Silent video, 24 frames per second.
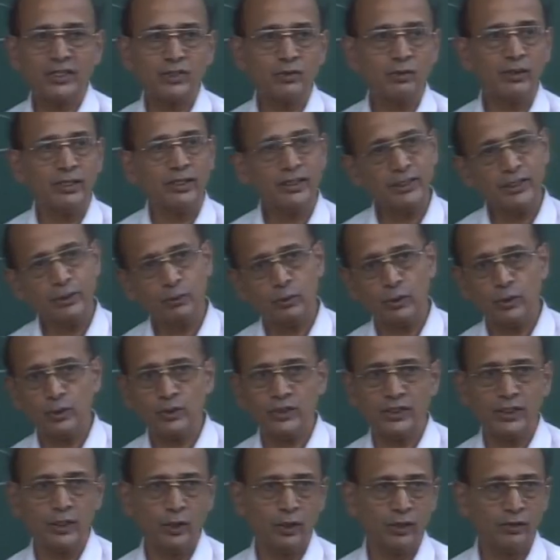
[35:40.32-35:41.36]
1 is equal to
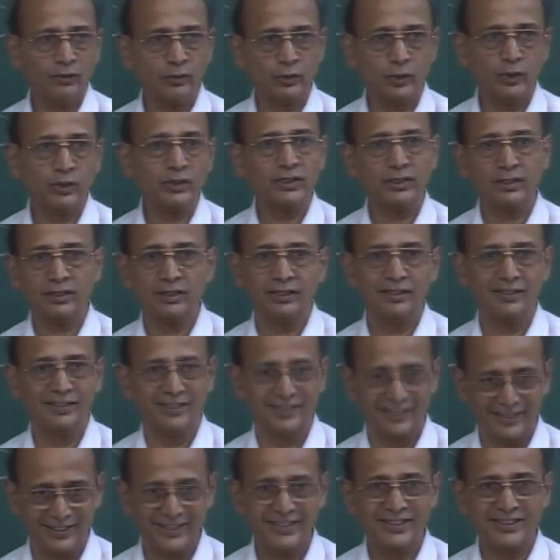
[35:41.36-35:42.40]
0, of course, and
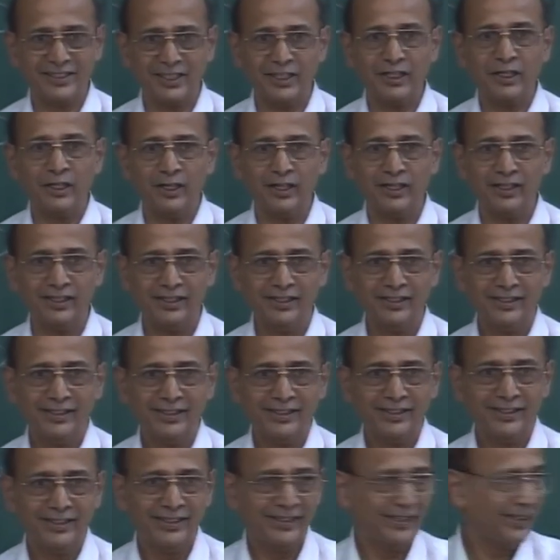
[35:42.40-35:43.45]
is that clear?
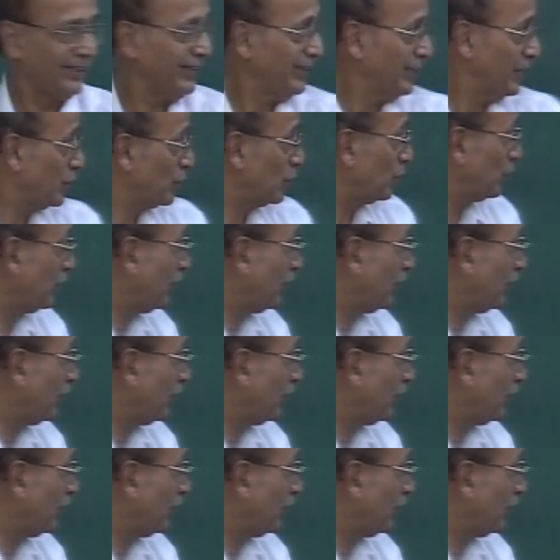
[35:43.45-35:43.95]
So the